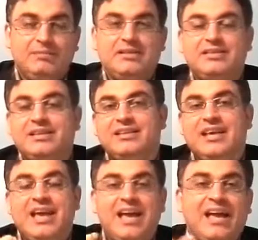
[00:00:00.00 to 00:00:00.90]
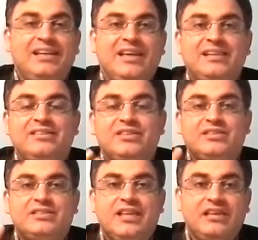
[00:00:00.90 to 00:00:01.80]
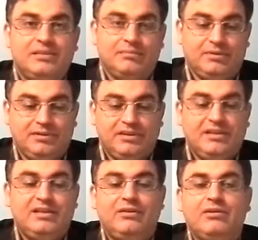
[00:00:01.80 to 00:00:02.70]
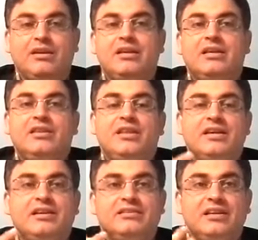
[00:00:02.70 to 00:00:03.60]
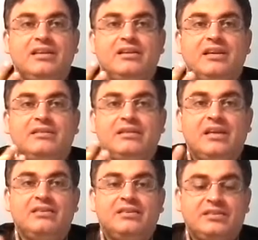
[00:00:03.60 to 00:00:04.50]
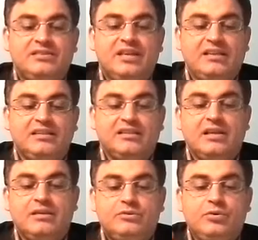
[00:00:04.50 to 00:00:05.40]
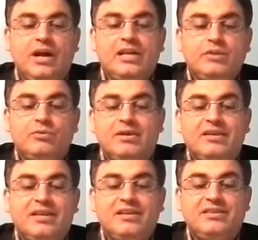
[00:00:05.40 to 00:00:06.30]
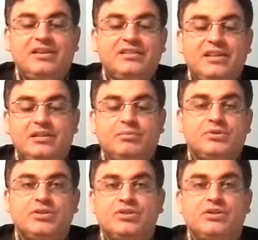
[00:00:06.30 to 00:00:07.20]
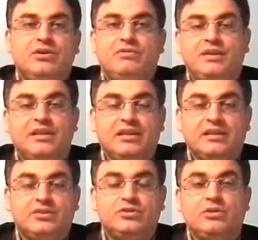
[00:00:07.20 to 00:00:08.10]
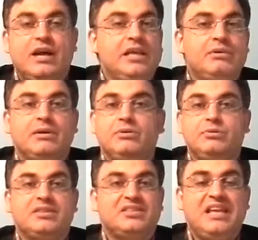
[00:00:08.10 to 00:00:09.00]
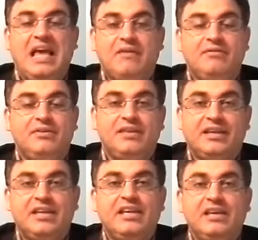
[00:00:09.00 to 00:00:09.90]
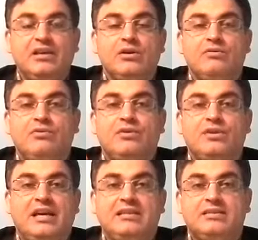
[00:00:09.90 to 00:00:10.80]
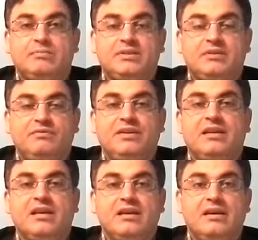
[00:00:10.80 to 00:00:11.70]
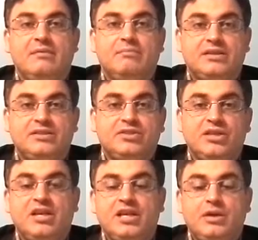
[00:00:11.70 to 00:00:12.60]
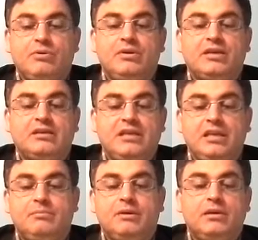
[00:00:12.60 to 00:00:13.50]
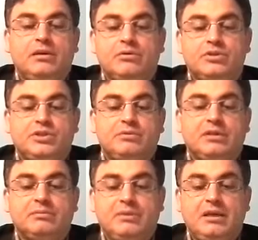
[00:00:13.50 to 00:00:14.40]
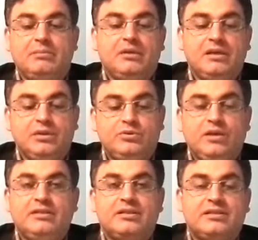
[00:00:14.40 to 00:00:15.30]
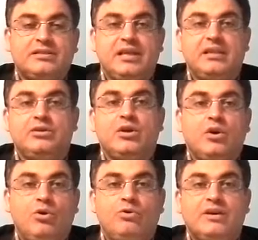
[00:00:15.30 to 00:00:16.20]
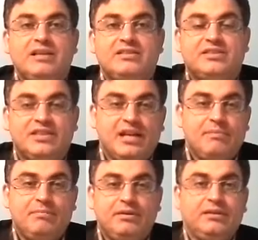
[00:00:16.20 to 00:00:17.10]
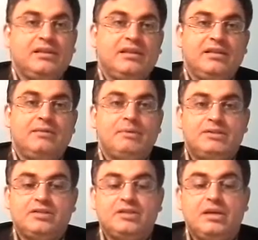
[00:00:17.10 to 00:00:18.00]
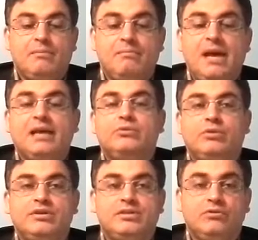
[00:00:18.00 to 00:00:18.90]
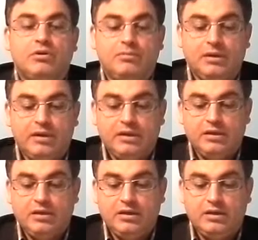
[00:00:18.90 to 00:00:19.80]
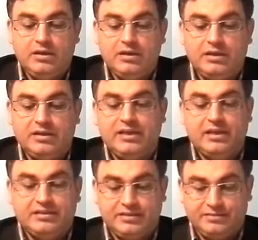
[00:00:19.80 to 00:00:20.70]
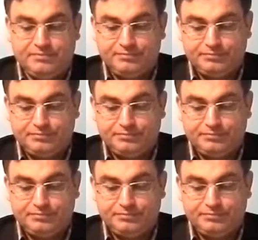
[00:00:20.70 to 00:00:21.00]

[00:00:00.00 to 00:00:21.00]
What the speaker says: means that ununderstandable. Okay, they cannot understand it to anyone not in possession of a key. So anyone who doesn't have the key for that specific message, he will not be able, or she will not be able to understand or unscramble the message back to its normal case.